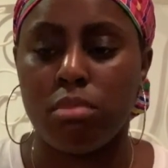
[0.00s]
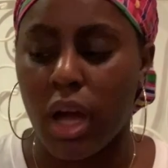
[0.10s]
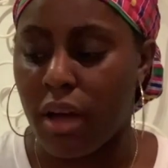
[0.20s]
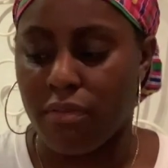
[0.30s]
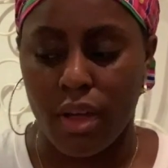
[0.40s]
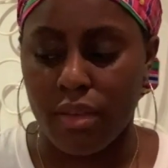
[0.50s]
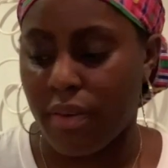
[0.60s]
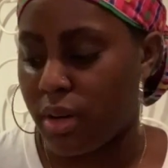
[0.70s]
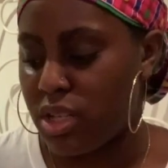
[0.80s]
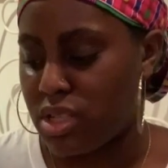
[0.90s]
of other
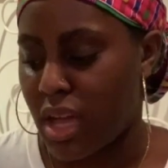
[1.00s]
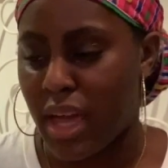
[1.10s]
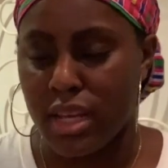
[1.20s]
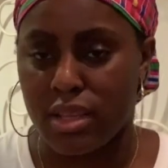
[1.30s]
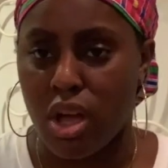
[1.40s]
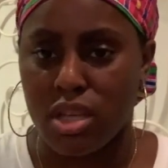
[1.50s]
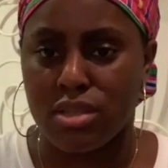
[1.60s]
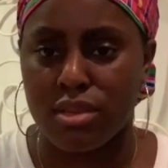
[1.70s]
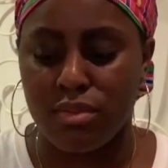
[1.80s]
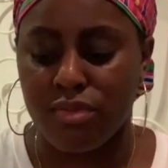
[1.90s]
foundations I had. It
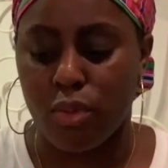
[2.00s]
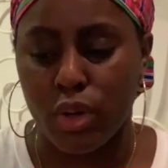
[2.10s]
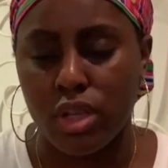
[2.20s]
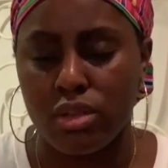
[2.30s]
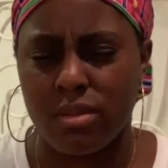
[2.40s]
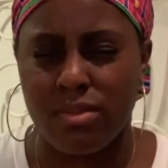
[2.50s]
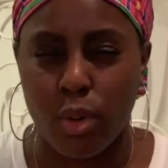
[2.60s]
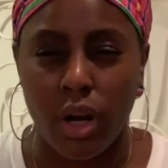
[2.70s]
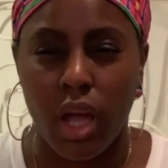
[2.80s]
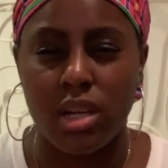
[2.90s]
cost
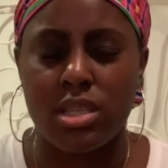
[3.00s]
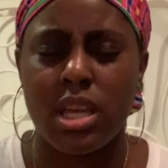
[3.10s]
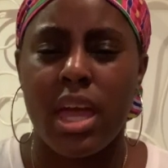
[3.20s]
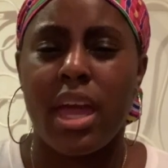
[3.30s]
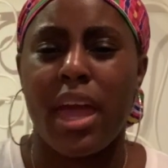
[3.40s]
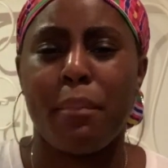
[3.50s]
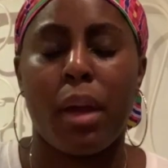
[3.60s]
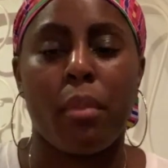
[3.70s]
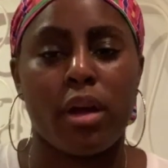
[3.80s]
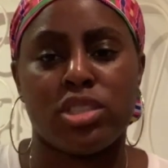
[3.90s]
$44. And my
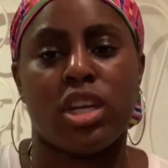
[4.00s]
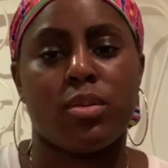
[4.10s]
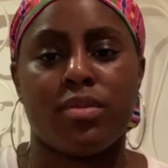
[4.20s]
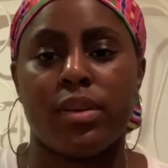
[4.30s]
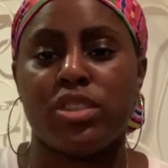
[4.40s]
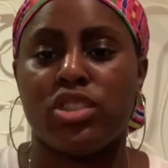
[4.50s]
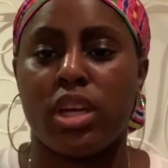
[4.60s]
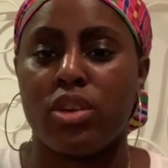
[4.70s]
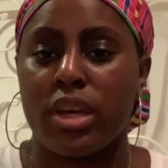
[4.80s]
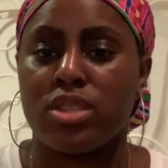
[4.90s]
Marc Jacobs foundation
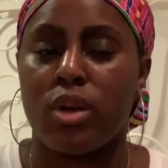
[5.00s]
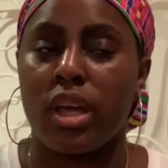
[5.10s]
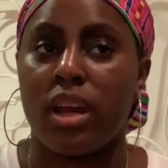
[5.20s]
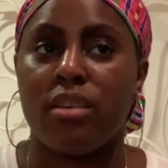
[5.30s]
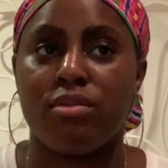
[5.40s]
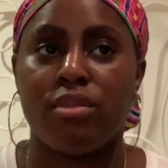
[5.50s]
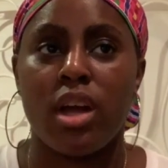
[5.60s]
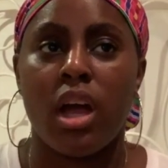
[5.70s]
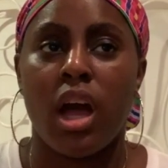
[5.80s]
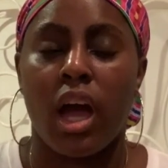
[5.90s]
that you guys know I love
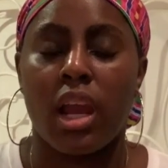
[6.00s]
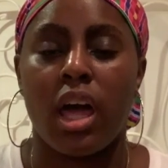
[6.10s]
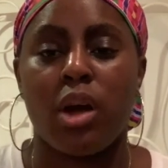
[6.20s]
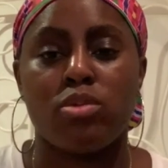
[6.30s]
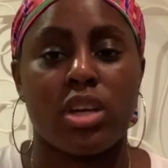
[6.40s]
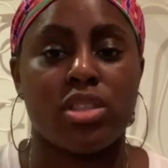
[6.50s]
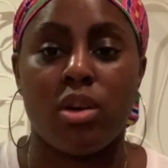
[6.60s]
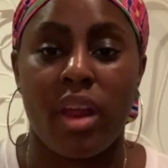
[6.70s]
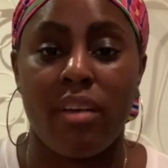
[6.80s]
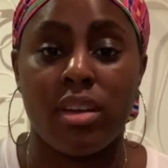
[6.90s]
a lot, which I
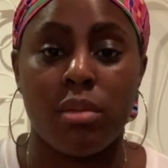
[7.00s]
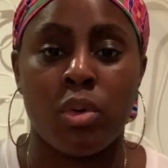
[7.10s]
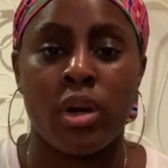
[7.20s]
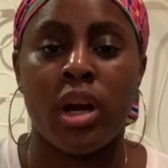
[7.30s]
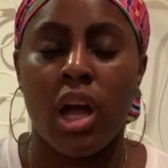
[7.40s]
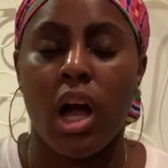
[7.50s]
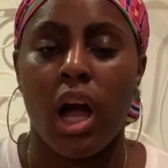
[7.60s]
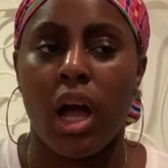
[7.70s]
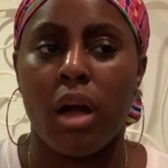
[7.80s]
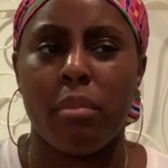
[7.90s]
don't have anymore,
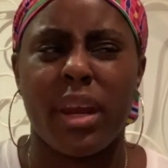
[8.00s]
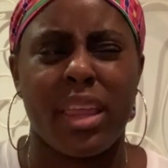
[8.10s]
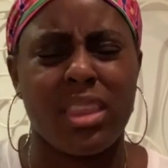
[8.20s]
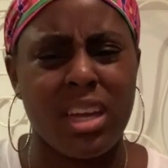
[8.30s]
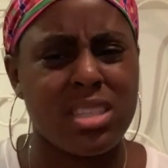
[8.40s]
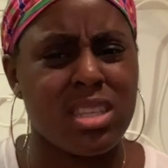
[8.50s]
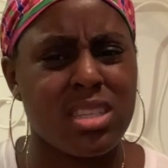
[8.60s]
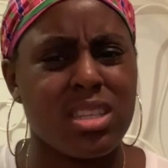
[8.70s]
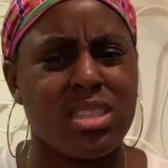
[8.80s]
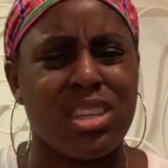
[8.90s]
and I think it's
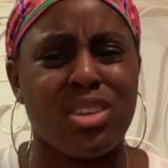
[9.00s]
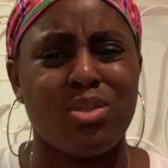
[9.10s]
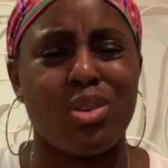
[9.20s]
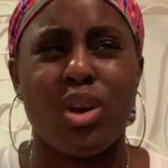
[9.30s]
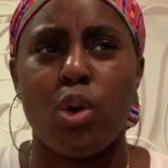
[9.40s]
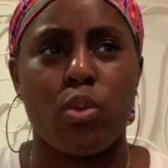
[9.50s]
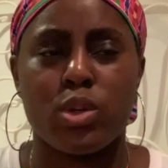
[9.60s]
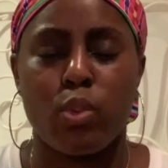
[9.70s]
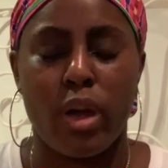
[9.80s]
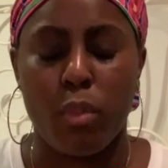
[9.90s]
discontinued,
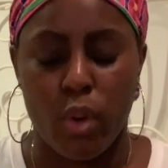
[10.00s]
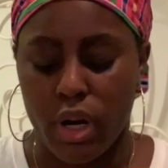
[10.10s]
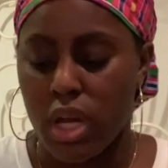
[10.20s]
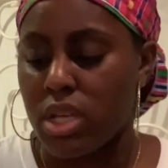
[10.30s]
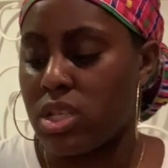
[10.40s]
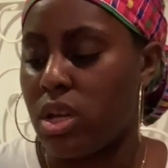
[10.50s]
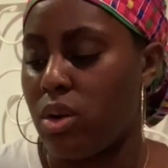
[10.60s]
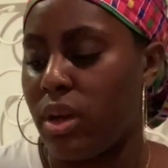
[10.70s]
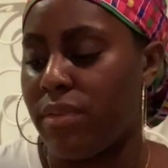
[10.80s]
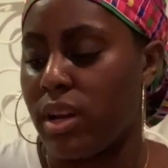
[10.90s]
was way more.
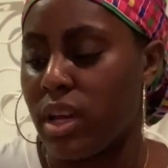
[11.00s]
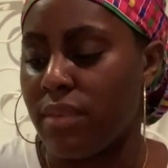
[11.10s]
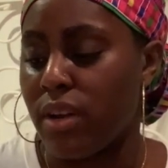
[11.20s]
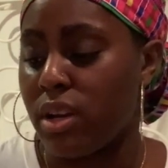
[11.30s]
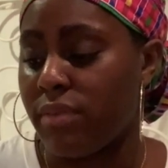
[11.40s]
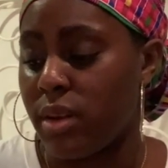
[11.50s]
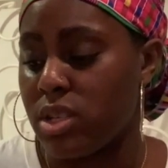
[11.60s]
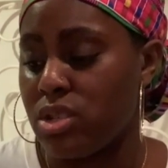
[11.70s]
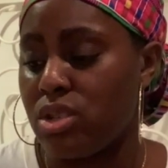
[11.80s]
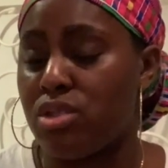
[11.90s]
So if you're looking for a good
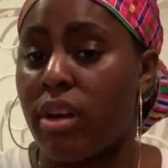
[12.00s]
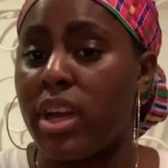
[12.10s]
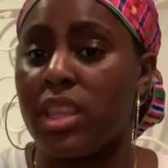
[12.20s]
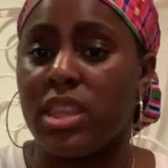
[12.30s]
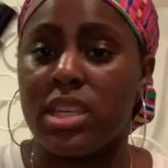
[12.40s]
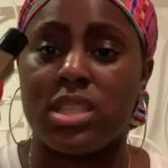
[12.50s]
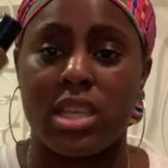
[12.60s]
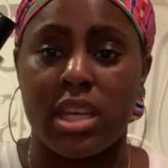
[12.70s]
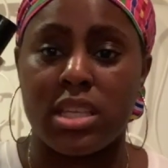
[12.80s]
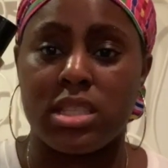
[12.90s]
foundation to try, this
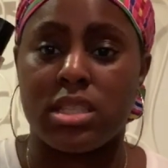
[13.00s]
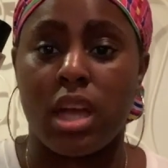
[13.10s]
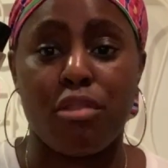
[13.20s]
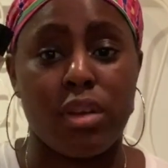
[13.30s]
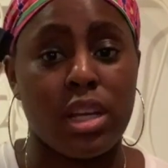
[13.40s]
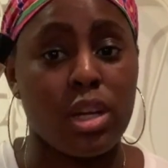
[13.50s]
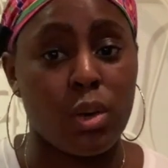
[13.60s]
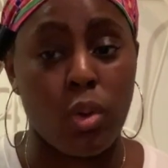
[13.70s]
is a really good